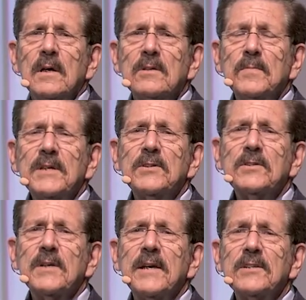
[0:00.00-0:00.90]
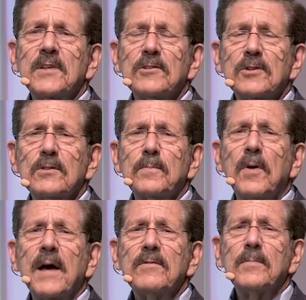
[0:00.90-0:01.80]
as Mises said, is there's
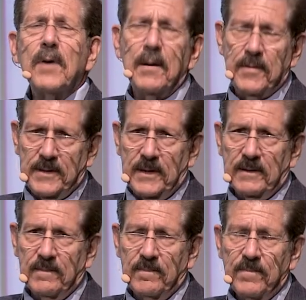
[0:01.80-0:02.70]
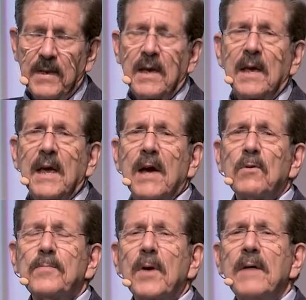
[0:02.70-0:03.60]
private property. And
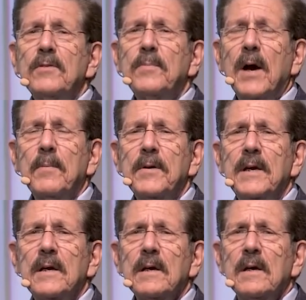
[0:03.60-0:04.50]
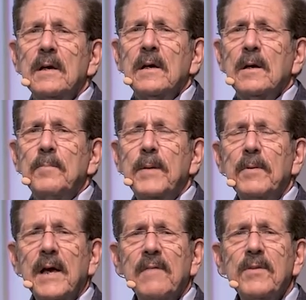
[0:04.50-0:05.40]
with private property,
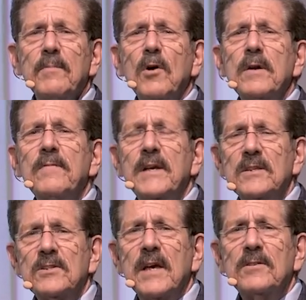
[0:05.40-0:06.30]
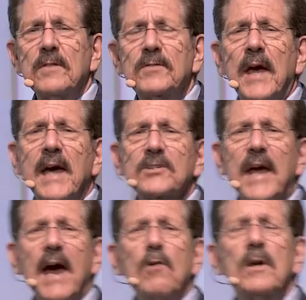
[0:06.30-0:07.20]
people have the motive and incentive to ask,
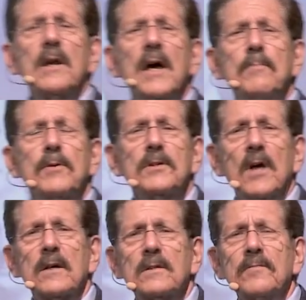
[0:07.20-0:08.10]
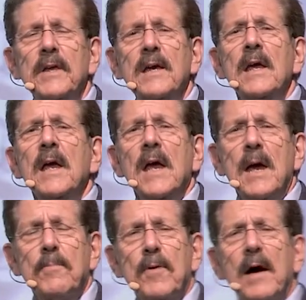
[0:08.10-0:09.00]
how can I productively
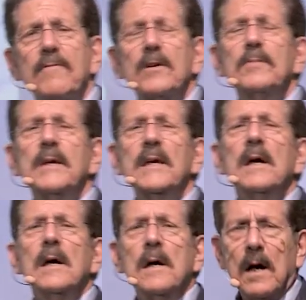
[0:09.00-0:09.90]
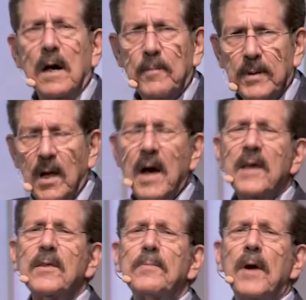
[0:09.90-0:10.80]
and profitably
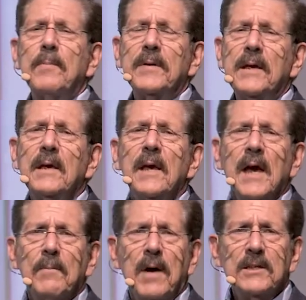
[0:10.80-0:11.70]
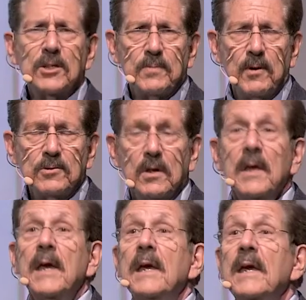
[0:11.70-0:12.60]
apply the property at my disposal?
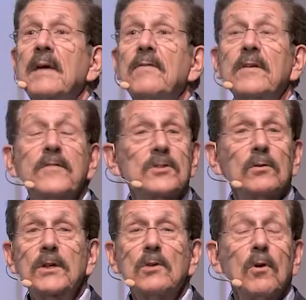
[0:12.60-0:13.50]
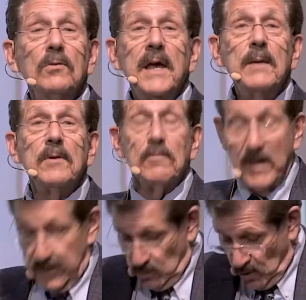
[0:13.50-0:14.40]
Even if it's only your own labor,
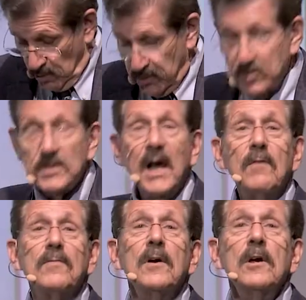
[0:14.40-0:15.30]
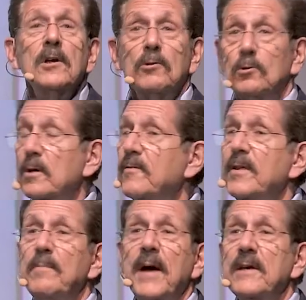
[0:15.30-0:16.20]
right? You own yourself. You look for
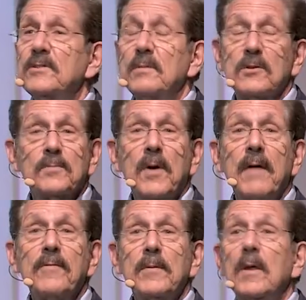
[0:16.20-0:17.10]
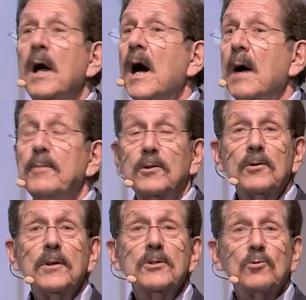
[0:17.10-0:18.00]
the best and most profitable
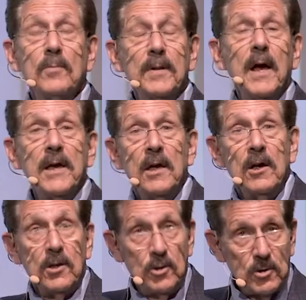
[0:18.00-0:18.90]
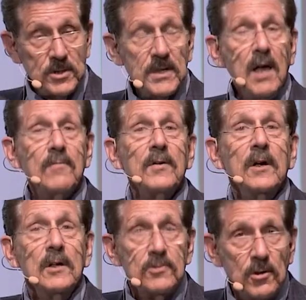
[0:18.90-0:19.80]
opportunities to apply yourself
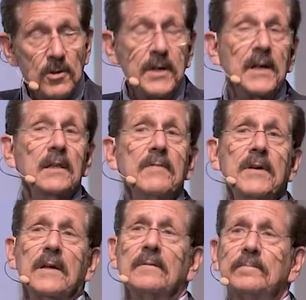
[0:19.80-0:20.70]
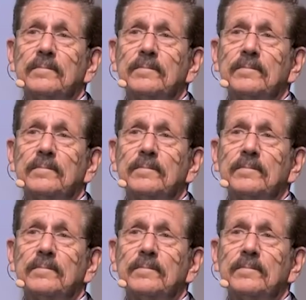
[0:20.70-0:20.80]
to earning a living.